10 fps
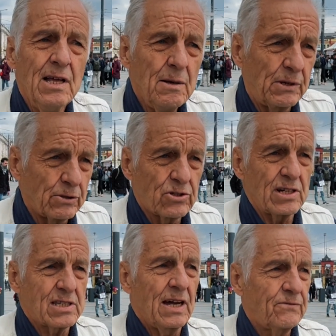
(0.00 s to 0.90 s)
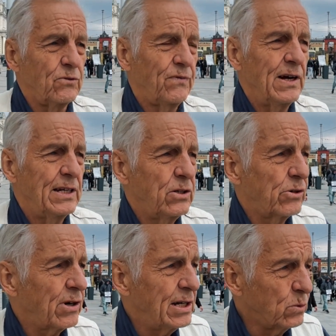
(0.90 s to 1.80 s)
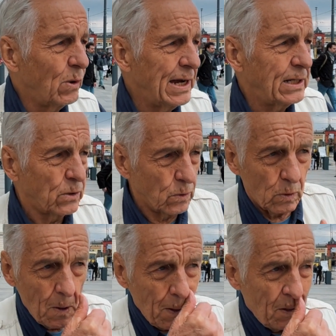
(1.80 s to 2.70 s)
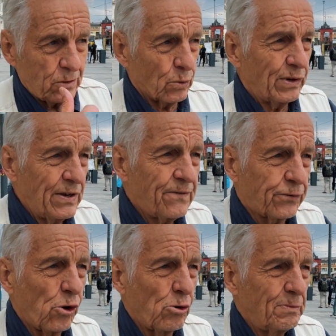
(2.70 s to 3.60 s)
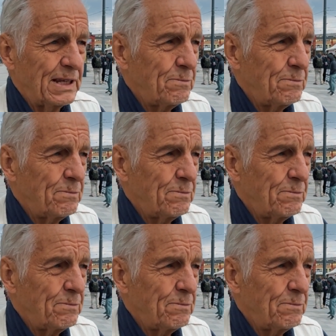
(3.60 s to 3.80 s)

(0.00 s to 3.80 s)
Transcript: You just have to find the right way to inform them.